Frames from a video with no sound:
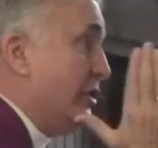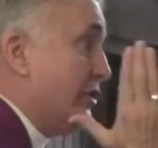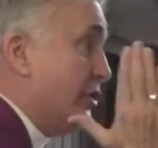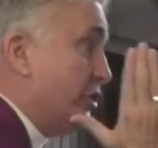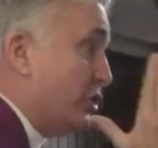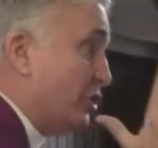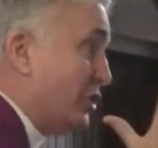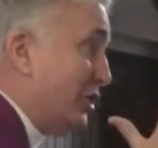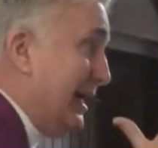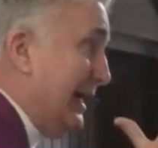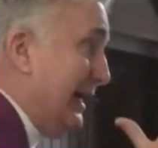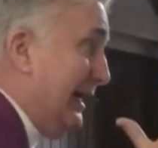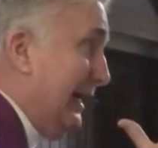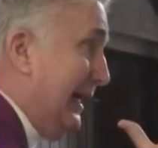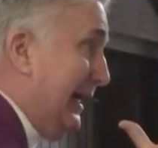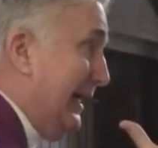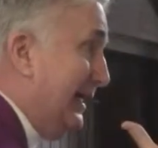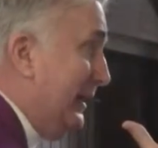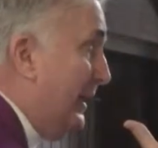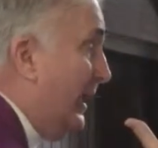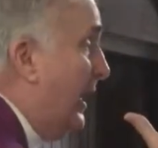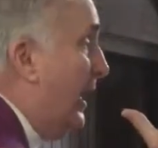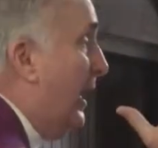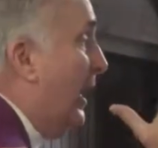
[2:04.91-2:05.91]
to
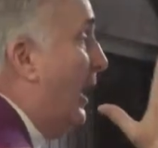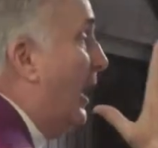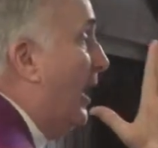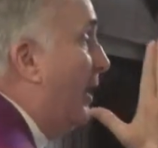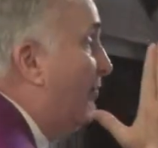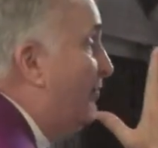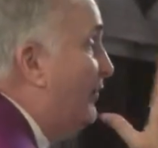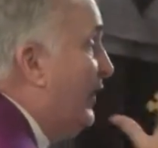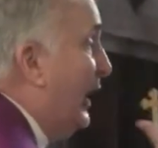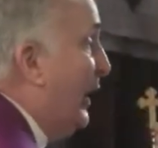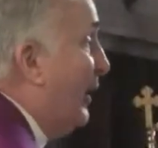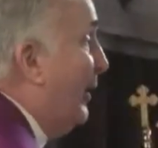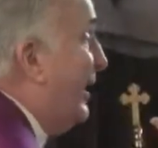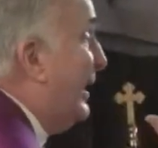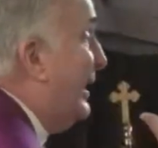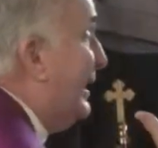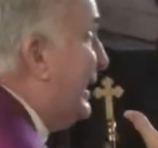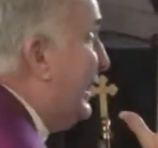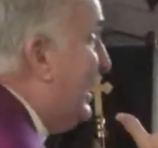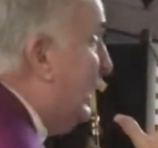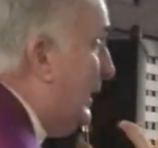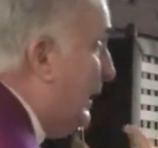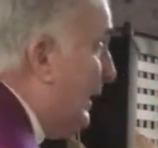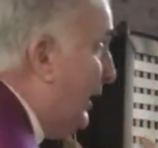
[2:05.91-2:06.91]
shine a
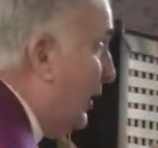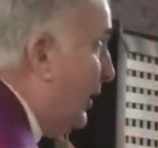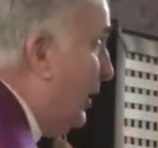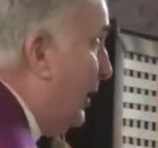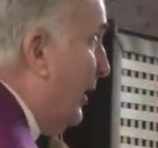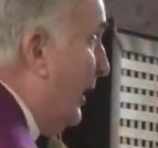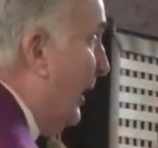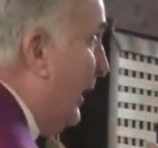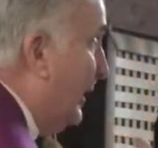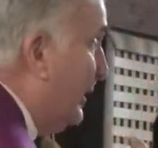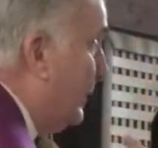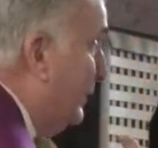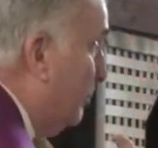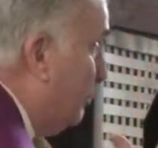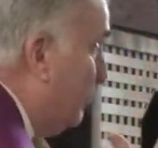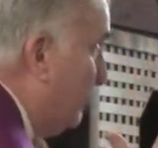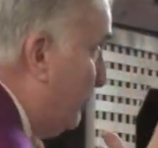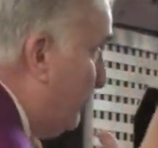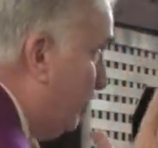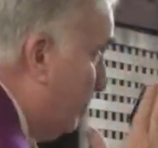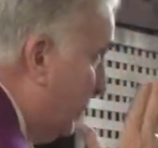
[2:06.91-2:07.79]
very clear and